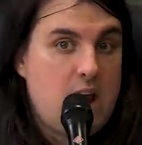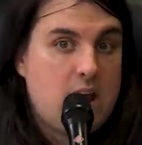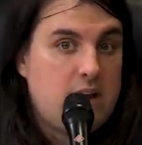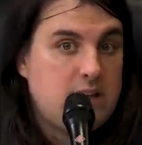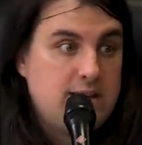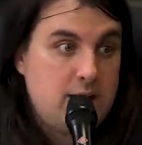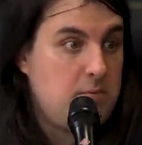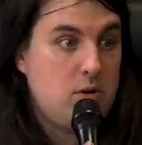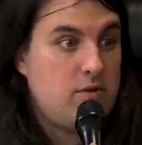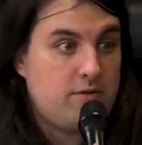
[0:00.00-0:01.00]
and it
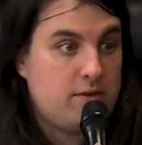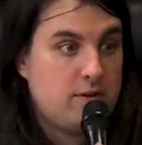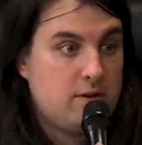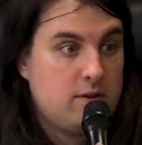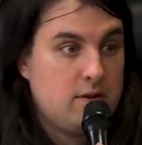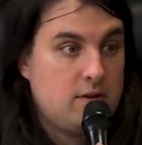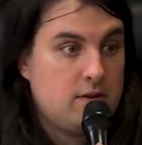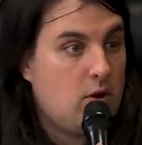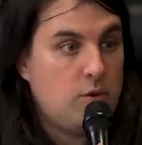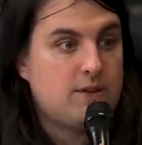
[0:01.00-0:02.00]
didn't move
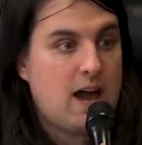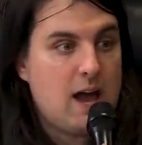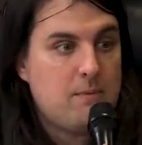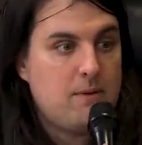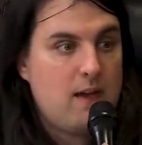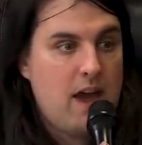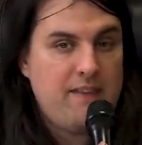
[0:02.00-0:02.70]
the whole time.